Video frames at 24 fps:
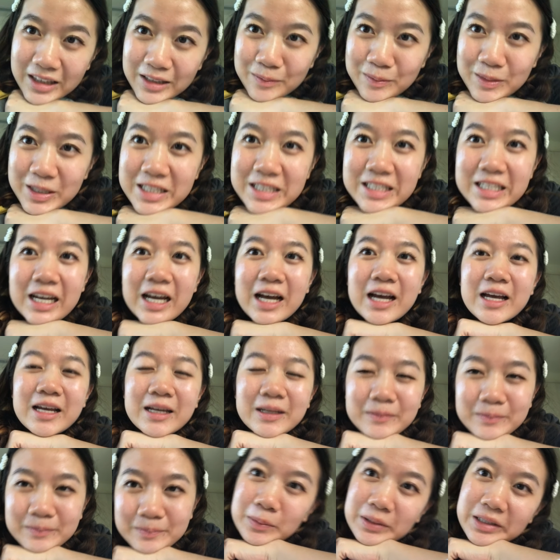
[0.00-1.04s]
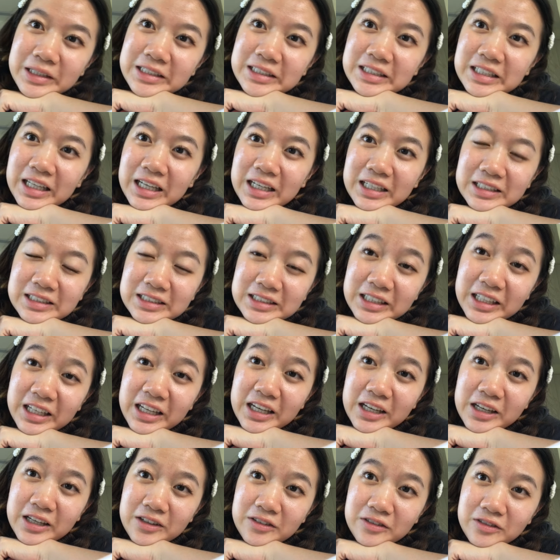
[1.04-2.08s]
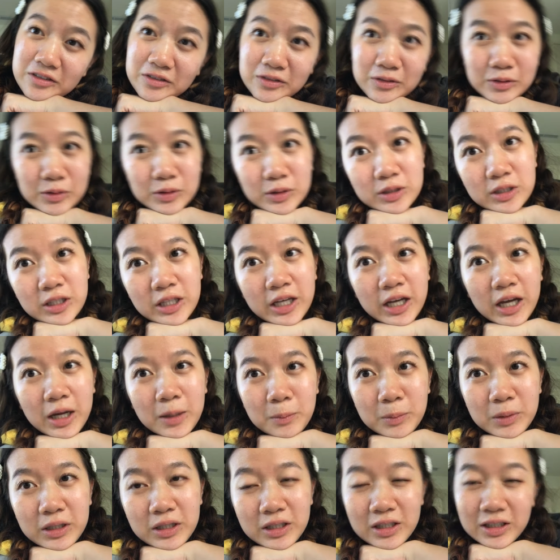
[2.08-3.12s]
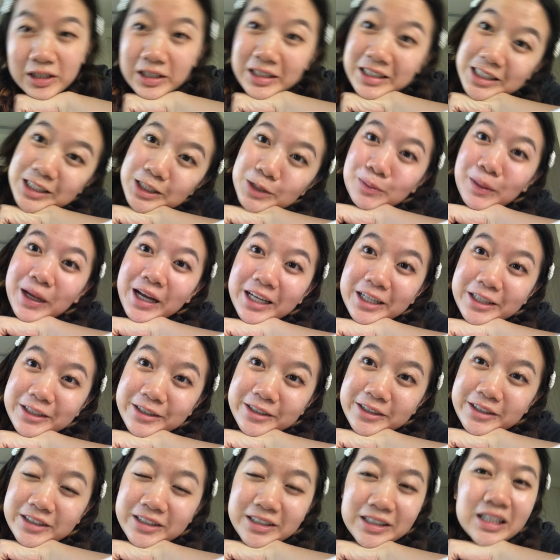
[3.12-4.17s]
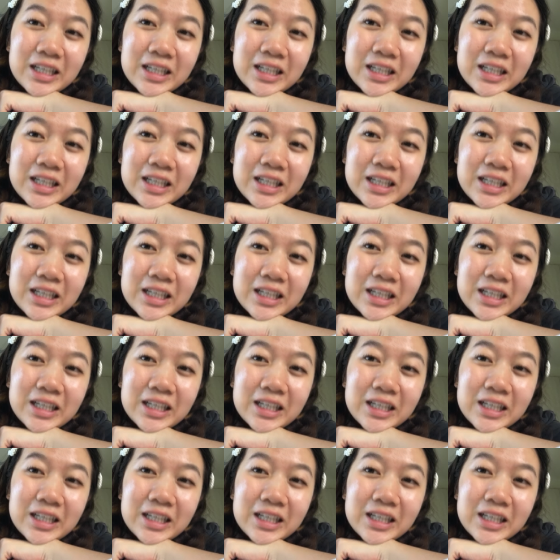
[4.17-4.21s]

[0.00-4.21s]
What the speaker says: the meantime, please stay safe, stay happy, smile,